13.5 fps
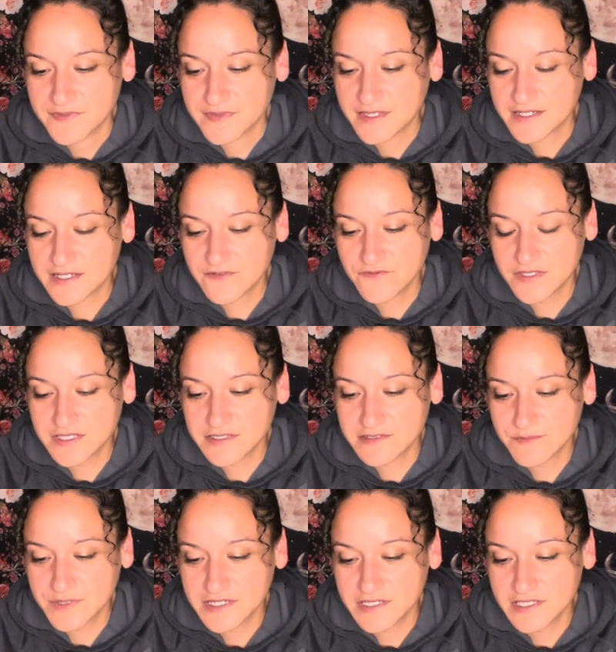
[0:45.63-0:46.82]
I feel like
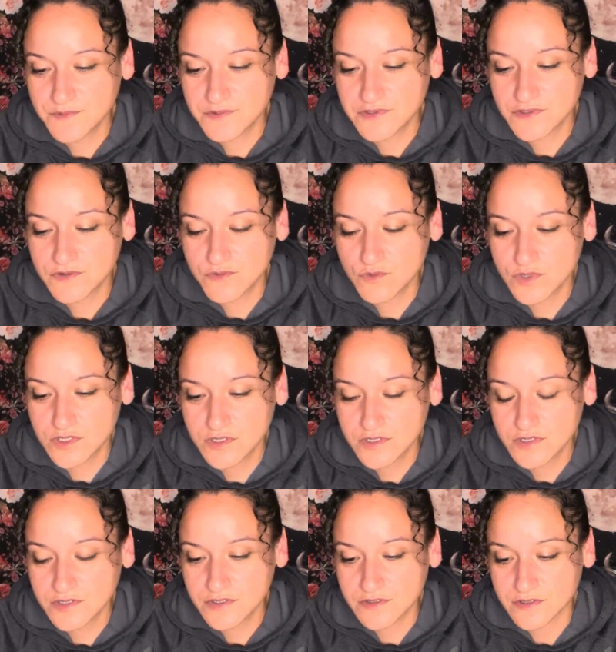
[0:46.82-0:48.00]
somebody keeps their
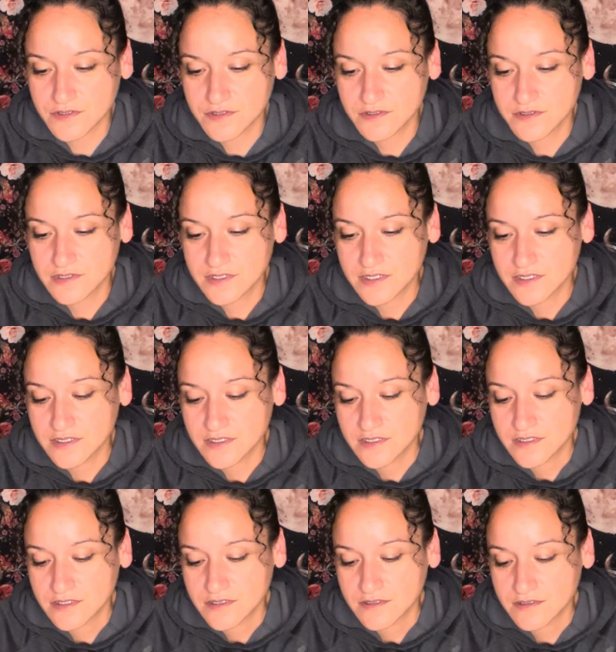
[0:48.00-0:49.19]
word, or
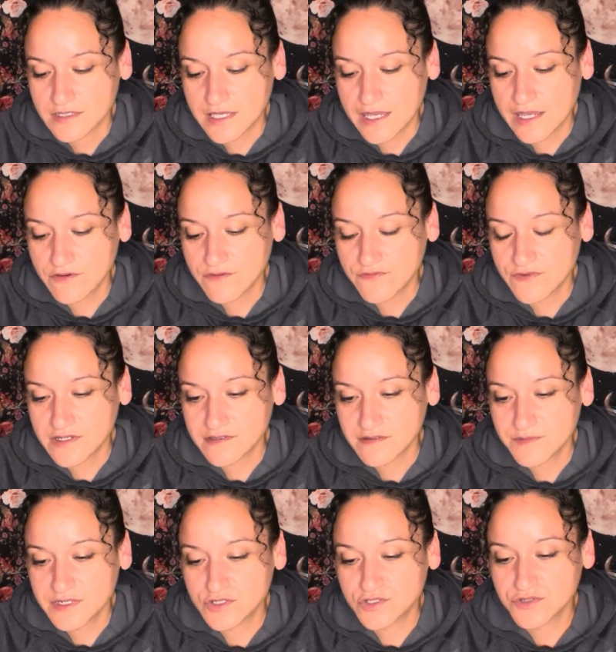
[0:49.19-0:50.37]
the Hierophant,
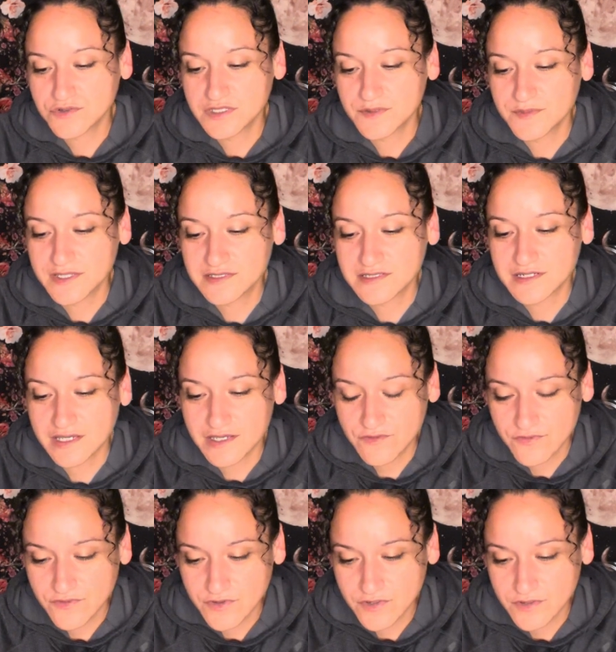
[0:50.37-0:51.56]
somebody truly makes an
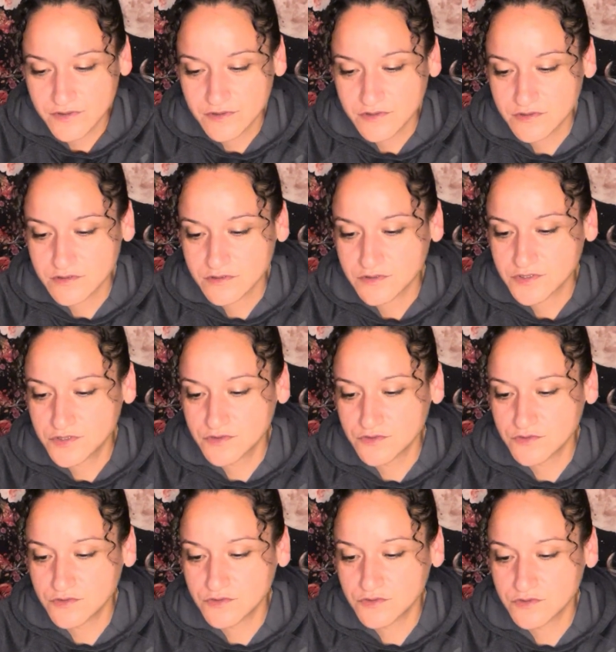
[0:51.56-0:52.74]
effort
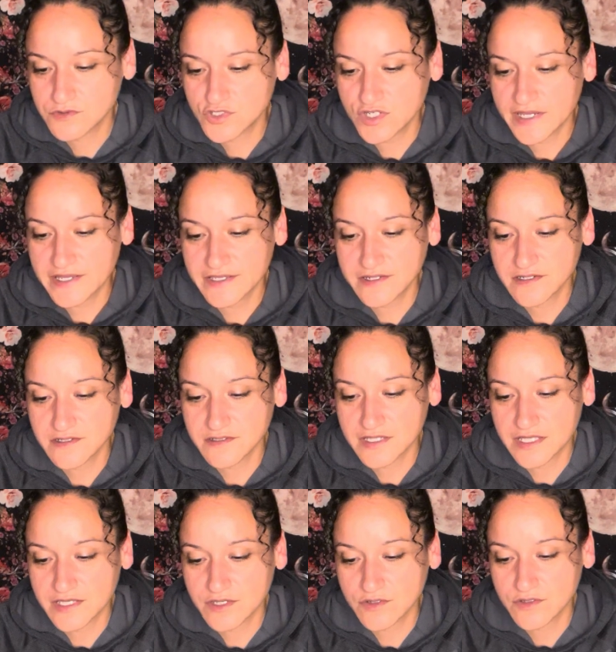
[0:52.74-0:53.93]
to try and
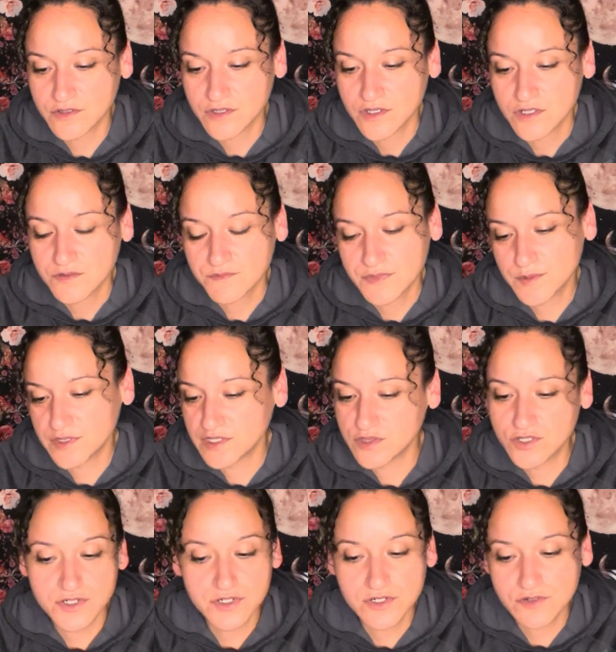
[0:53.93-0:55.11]
maybe
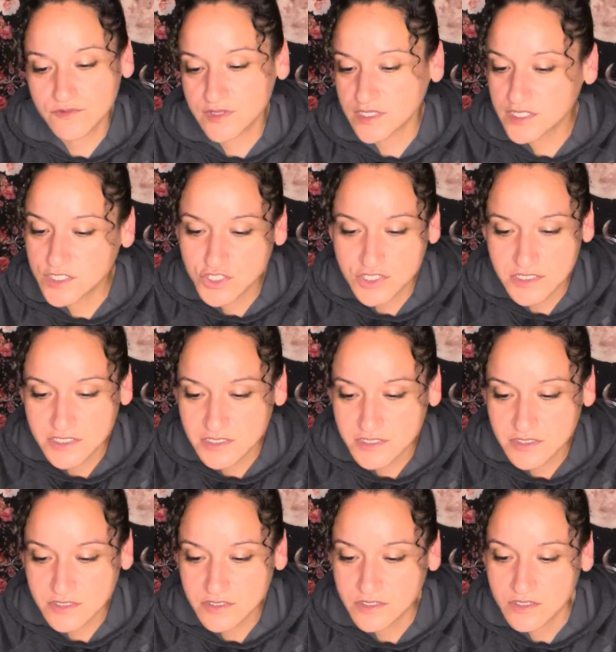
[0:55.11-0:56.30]
learn your
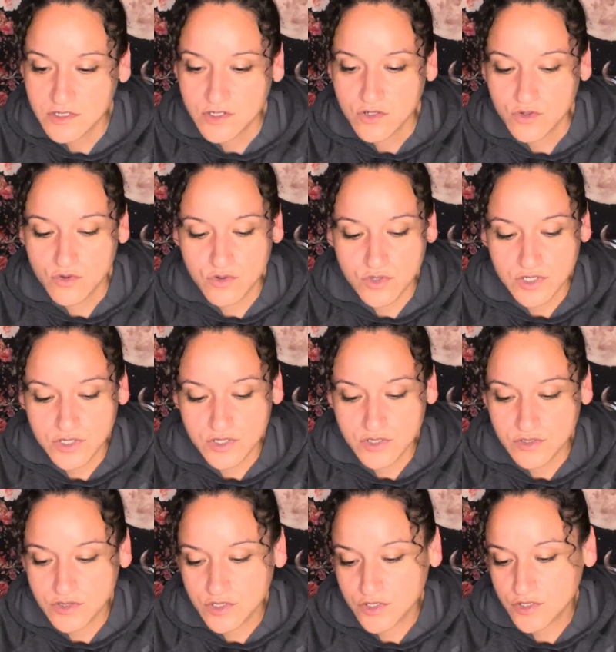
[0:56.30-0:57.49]
religion or
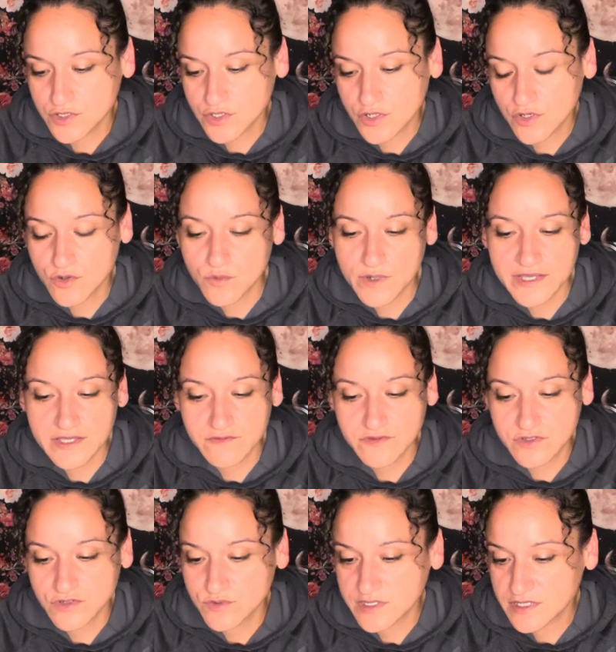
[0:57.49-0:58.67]
learn your way of
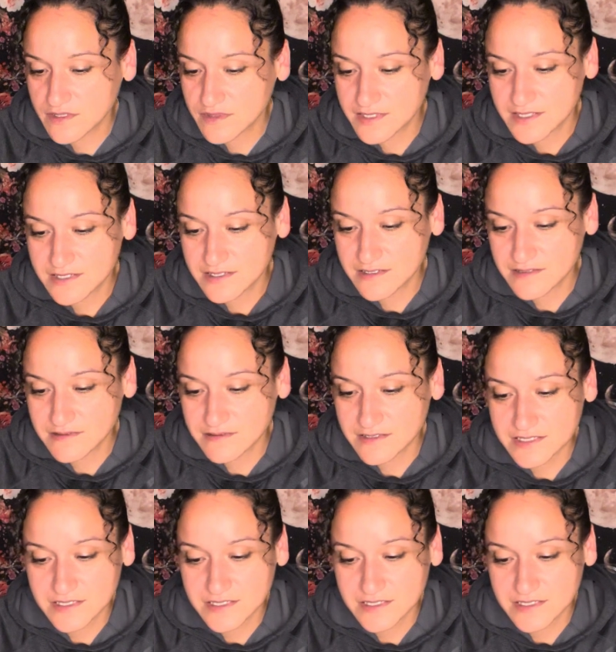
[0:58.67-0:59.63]
doing things.